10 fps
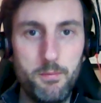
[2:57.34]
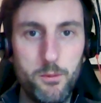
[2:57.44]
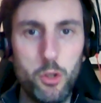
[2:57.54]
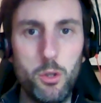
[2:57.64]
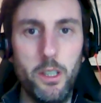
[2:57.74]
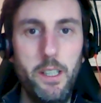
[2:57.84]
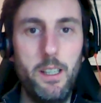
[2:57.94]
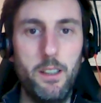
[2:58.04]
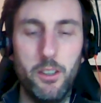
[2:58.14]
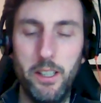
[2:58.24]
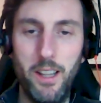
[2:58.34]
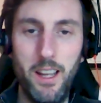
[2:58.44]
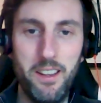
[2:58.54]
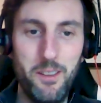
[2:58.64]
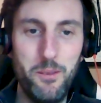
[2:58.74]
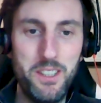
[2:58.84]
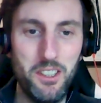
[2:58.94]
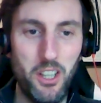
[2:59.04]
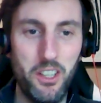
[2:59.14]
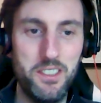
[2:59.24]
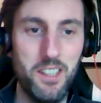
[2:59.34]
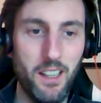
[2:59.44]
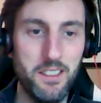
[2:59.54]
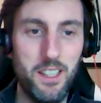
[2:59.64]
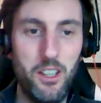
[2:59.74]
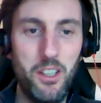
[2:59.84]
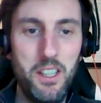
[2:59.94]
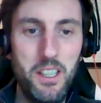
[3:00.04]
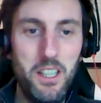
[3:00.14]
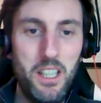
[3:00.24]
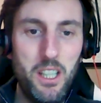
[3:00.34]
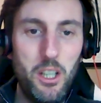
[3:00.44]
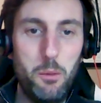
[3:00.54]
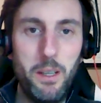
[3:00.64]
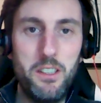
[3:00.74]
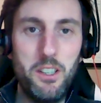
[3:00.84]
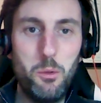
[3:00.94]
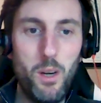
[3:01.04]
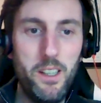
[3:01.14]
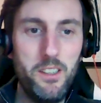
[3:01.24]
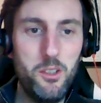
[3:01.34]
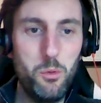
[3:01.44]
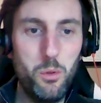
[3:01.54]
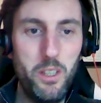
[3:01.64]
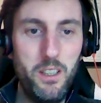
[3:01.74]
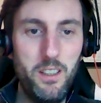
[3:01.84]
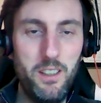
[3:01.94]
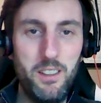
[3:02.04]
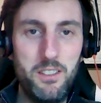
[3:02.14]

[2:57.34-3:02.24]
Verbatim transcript: Sure. Yeah. Okay. That that makes a lot of sense. Now, Upendra, why don't we